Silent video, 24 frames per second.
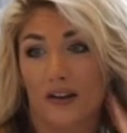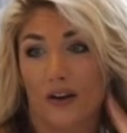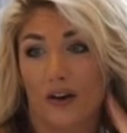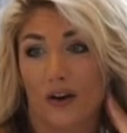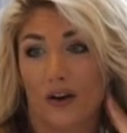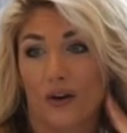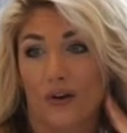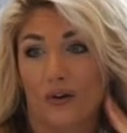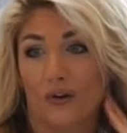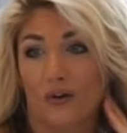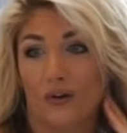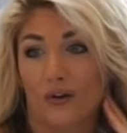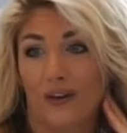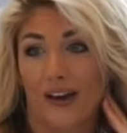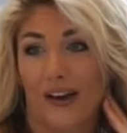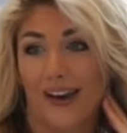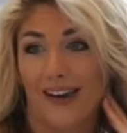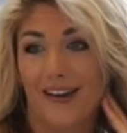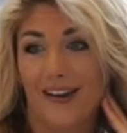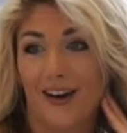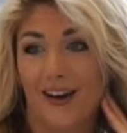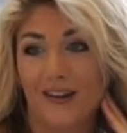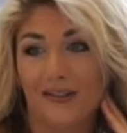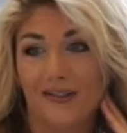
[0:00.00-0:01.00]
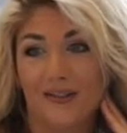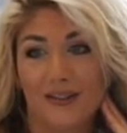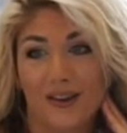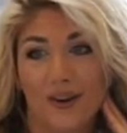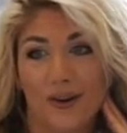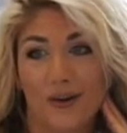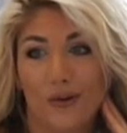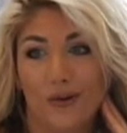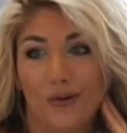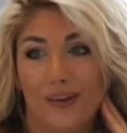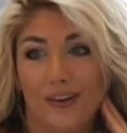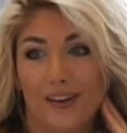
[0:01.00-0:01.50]
you know, and also
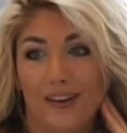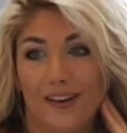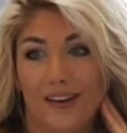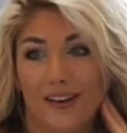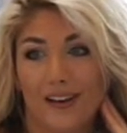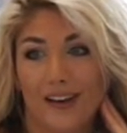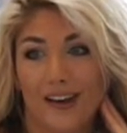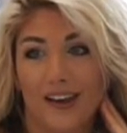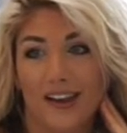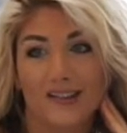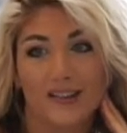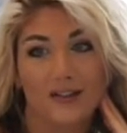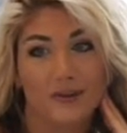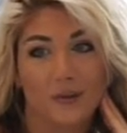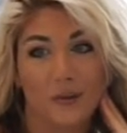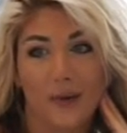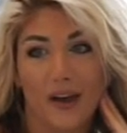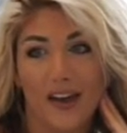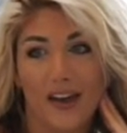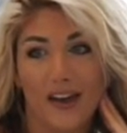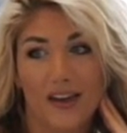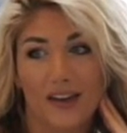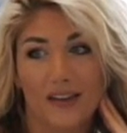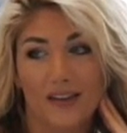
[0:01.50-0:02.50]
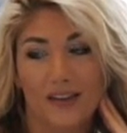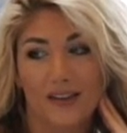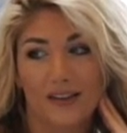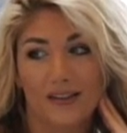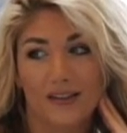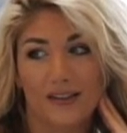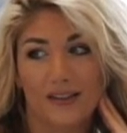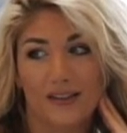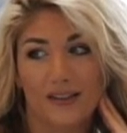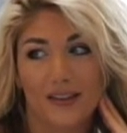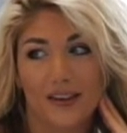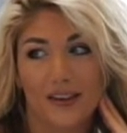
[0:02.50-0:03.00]
it's a way,
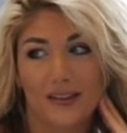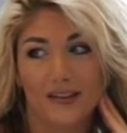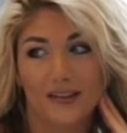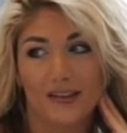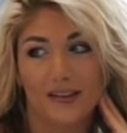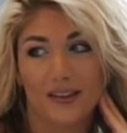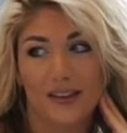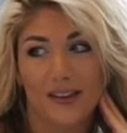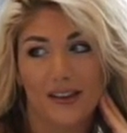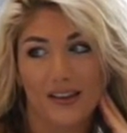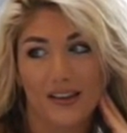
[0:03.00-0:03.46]
it's,